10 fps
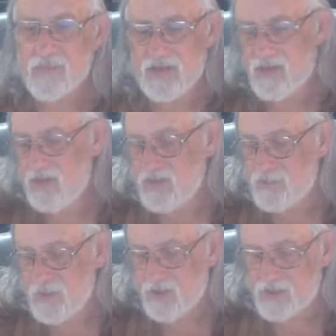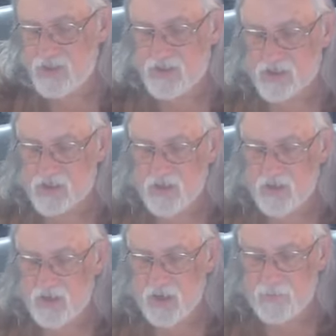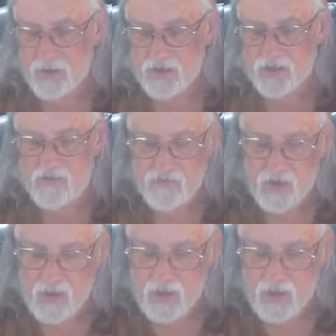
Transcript: and it's because of insecurity, I believe.